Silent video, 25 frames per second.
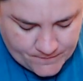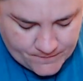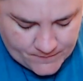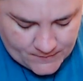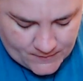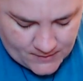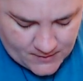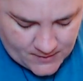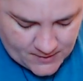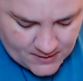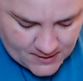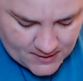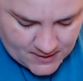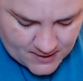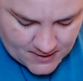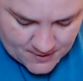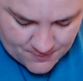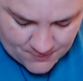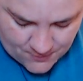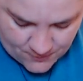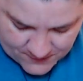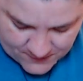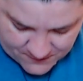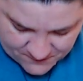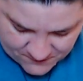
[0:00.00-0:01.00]

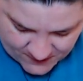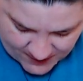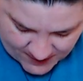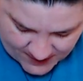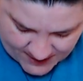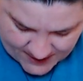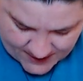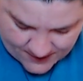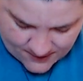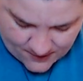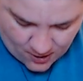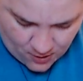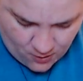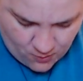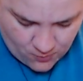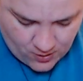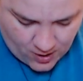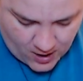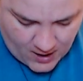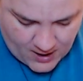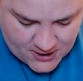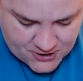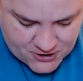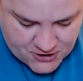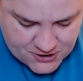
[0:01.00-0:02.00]
Um, we've got oh
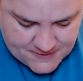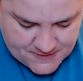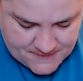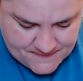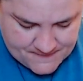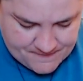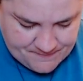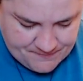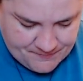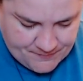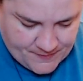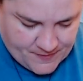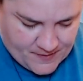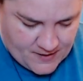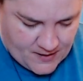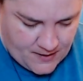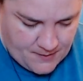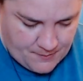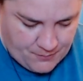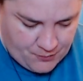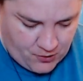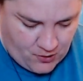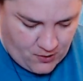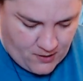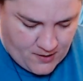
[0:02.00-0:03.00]
gosh, the
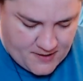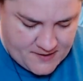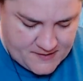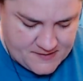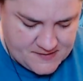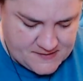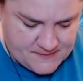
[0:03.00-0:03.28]
Applaws.